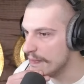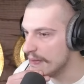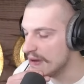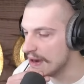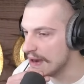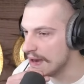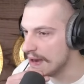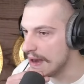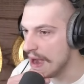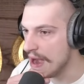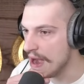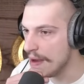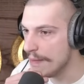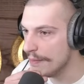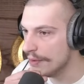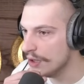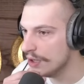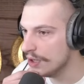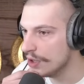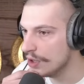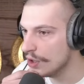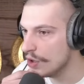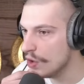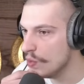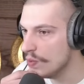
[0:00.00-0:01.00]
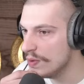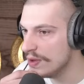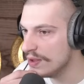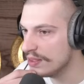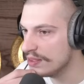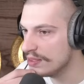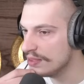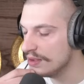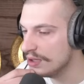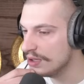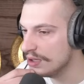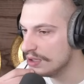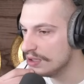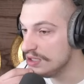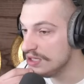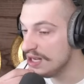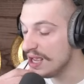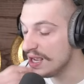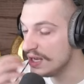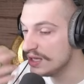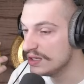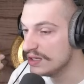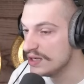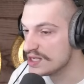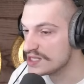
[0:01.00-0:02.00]
but I am gonna go with the
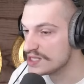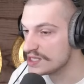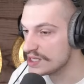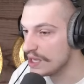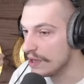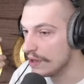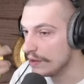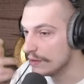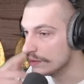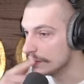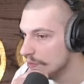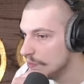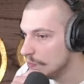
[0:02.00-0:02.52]
tech discount.